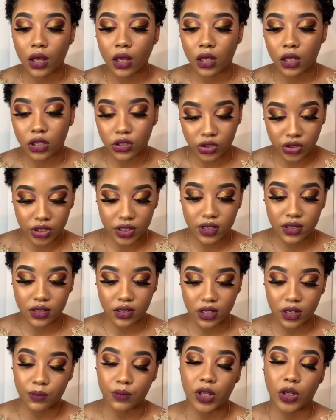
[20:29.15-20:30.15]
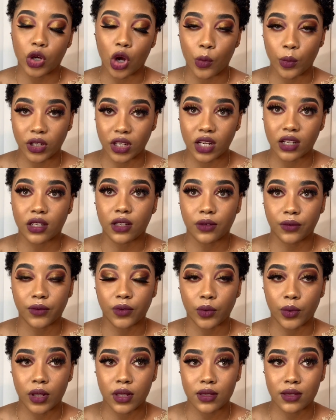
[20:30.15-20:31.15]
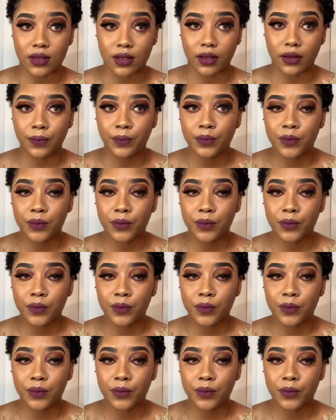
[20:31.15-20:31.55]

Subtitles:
interested in becoming an influencer?